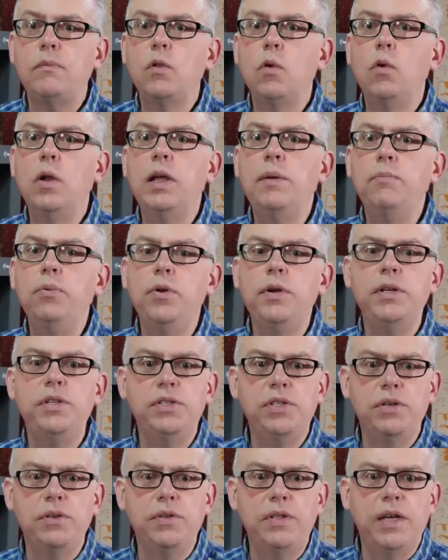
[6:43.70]
Well, I'm pretty
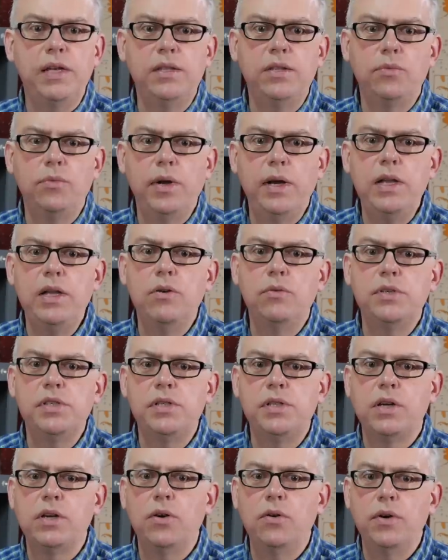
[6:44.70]
sure that the radio
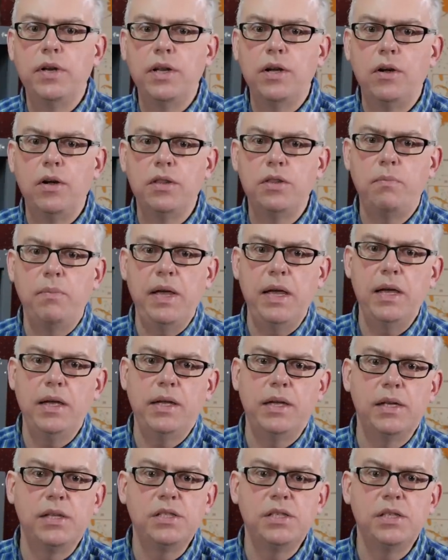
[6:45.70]
is decoding all the
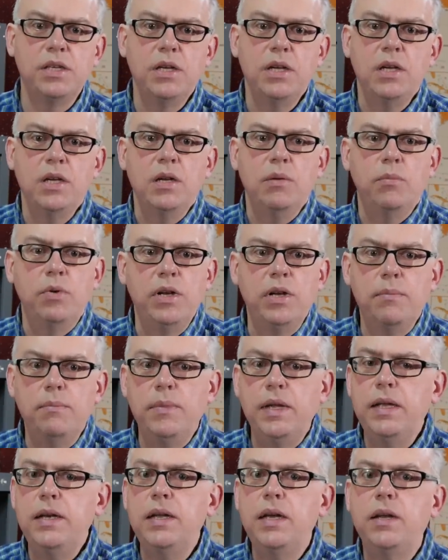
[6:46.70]
packets, but it
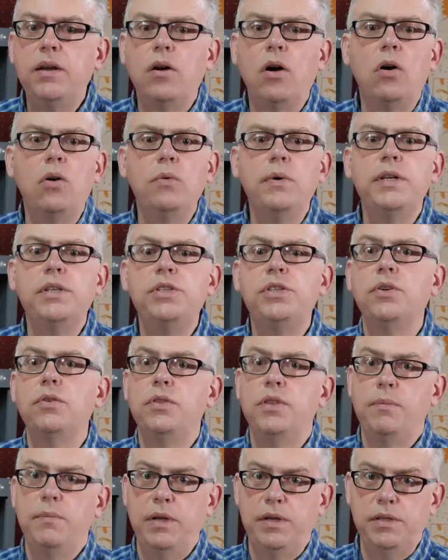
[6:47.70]
may not always
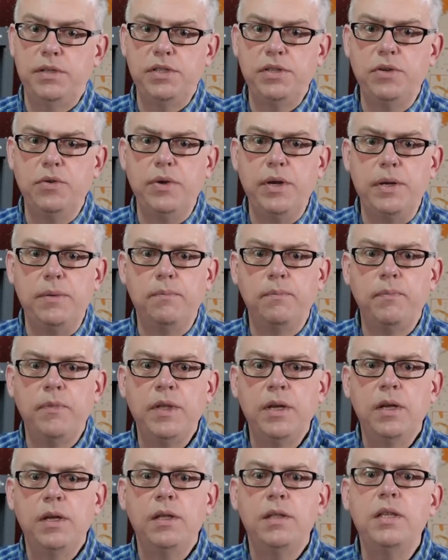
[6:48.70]
show them on the screen.
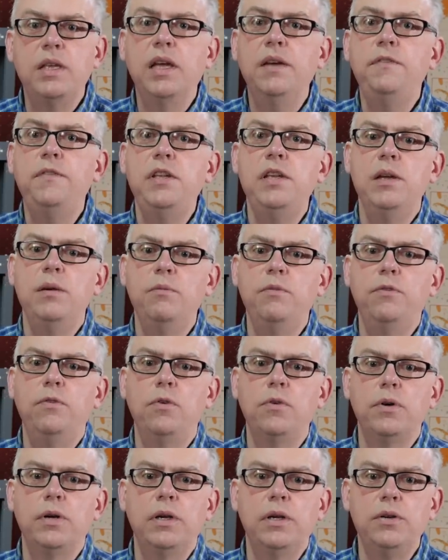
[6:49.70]
The F T M
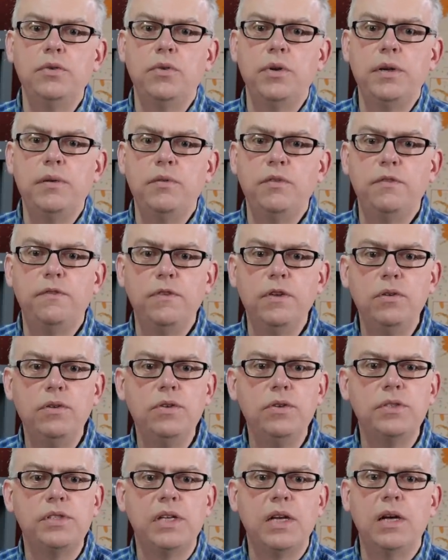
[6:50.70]
four hundred
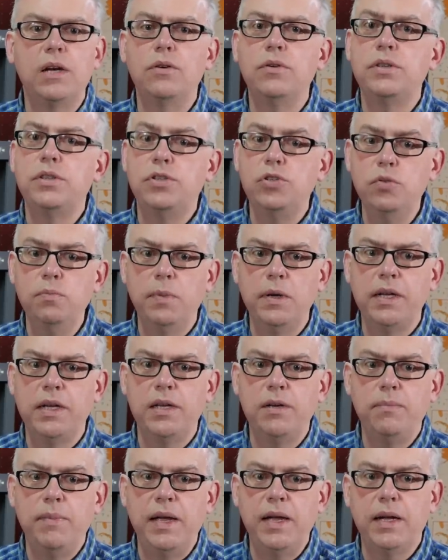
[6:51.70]
filters out
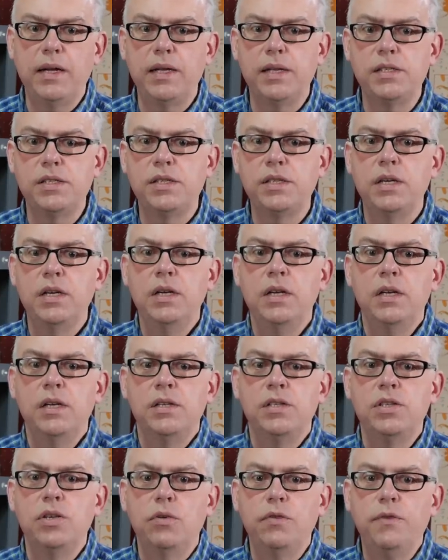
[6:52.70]
duplicate packets,
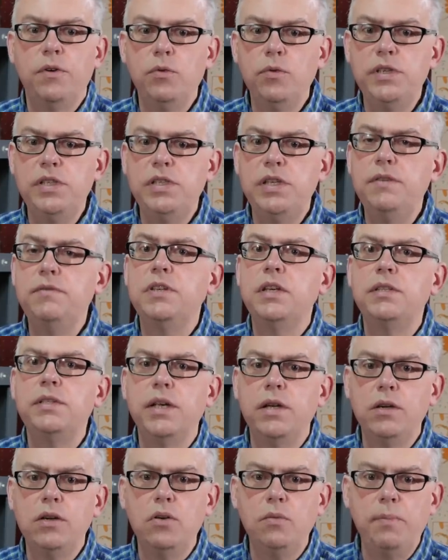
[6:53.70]
so if it receives
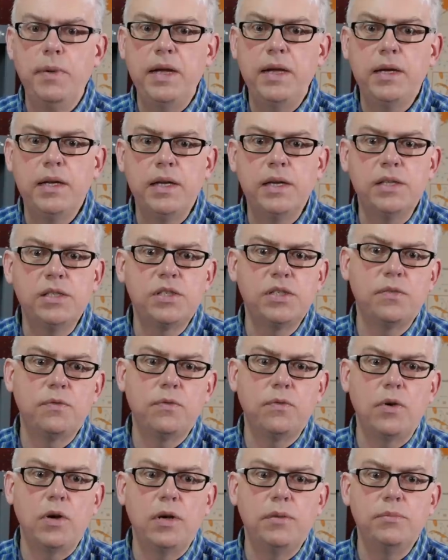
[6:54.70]
identical packets
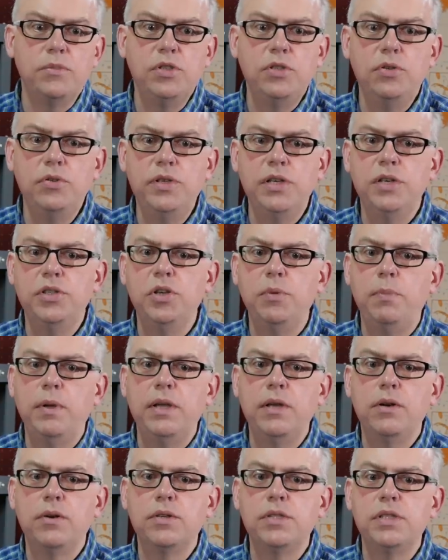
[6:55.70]
from two
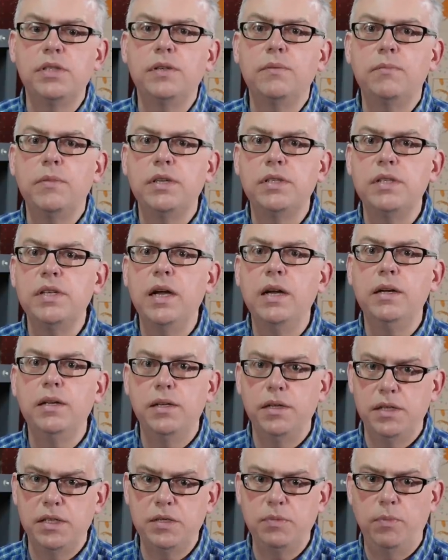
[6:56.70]
digipeters, it's not
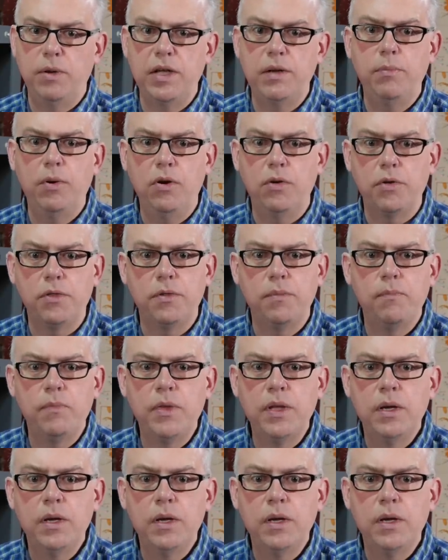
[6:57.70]
going to display both.